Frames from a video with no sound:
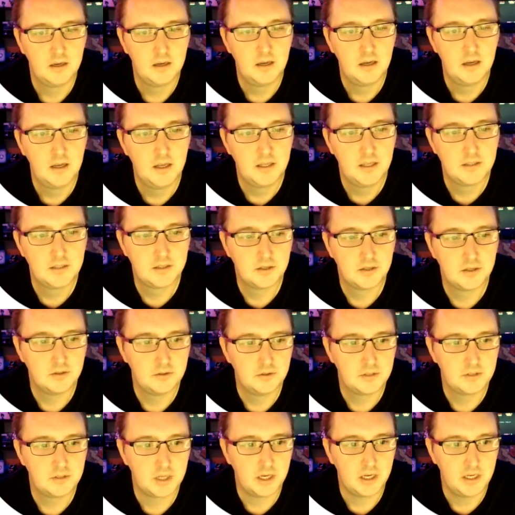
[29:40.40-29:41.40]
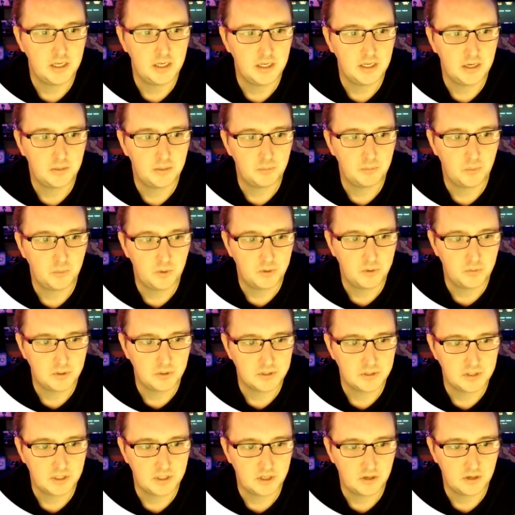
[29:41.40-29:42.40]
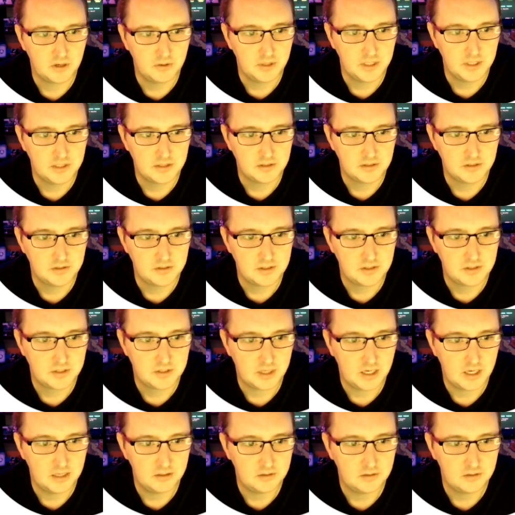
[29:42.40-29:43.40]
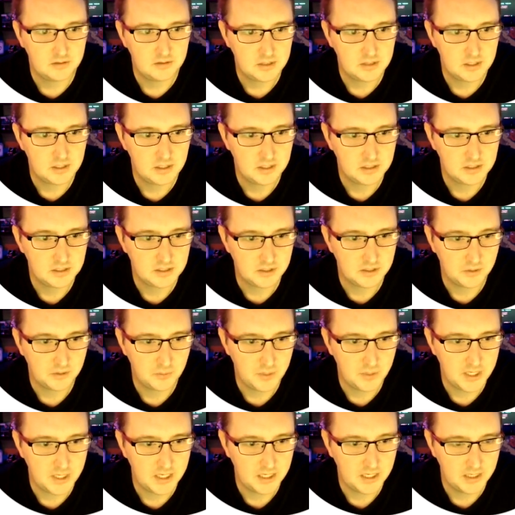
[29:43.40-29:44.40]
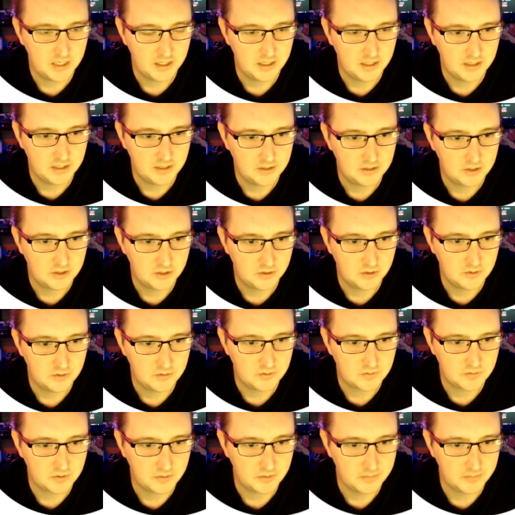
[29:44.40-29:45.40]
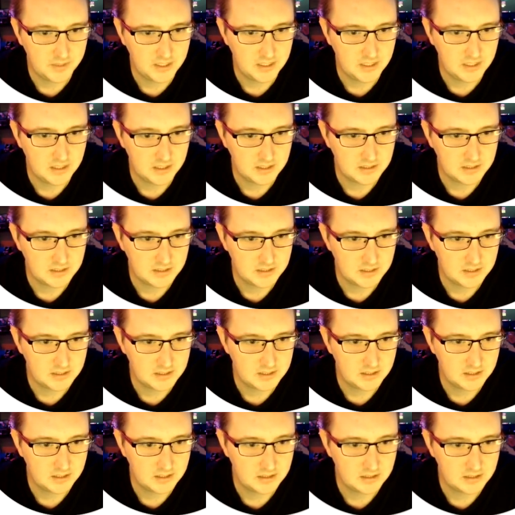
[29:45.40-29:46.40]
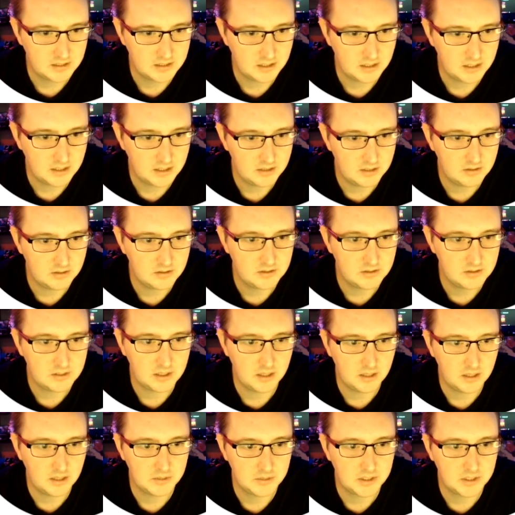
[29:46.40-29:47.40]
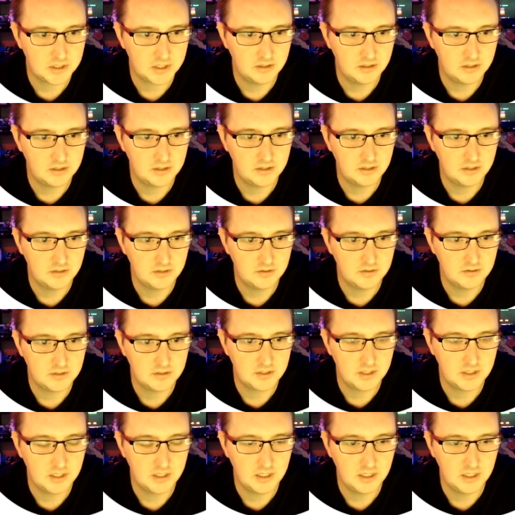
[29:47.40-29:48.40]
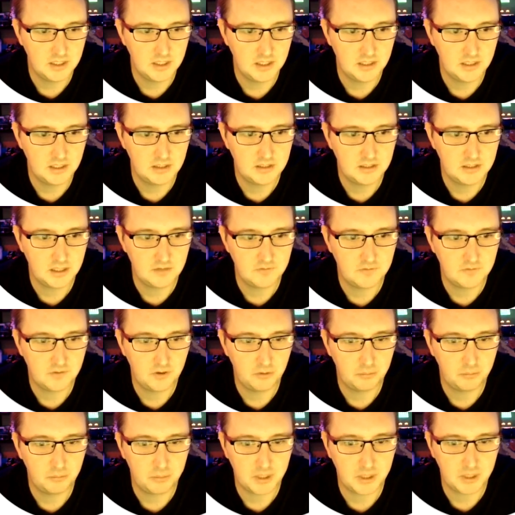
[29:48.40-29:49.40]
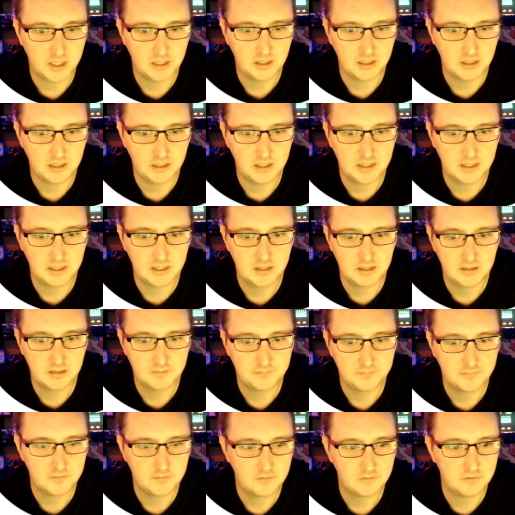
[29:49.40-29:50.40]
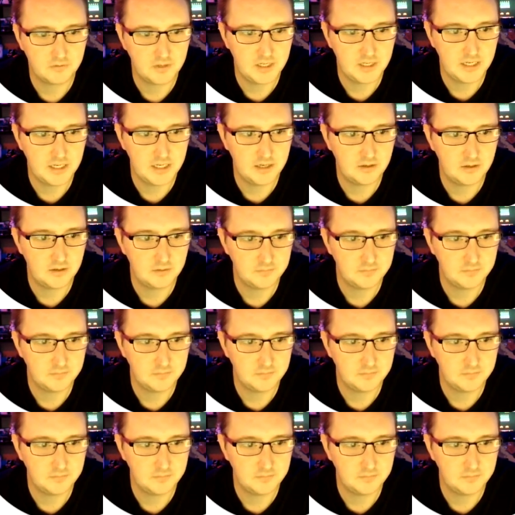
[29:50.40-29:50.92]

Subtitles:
To tidy it up, we want to go into styles. So we can choose from the existing styles. I'm just going to use the default button link for now.